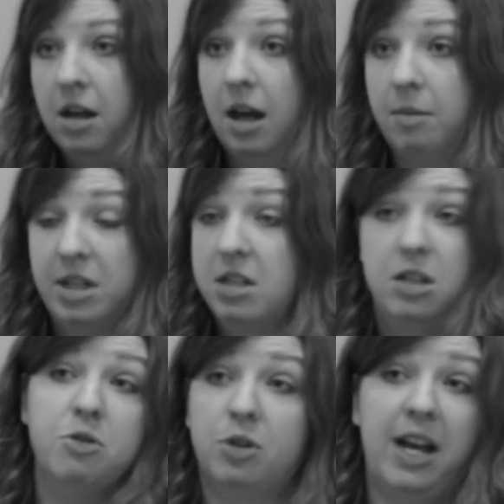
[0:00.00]
uh, because
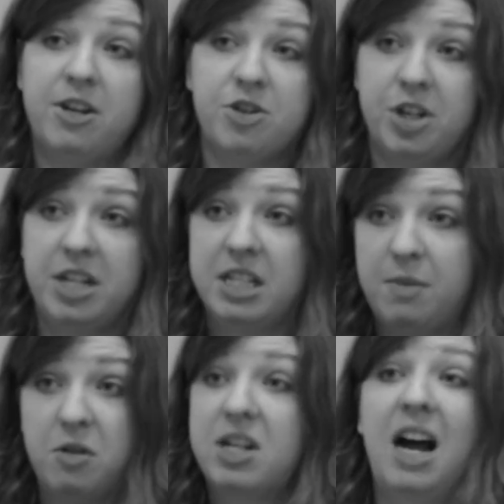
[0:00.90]
neutral hydrogen is the
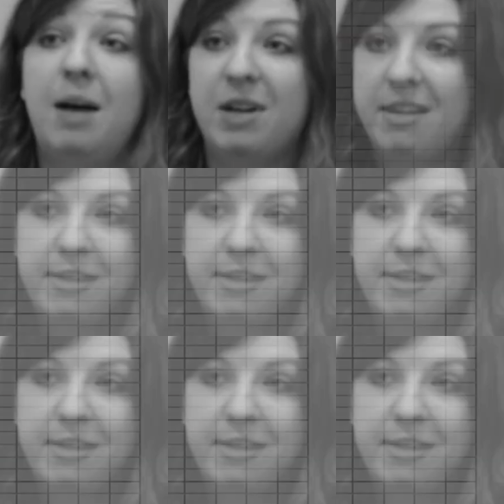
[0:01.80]
most common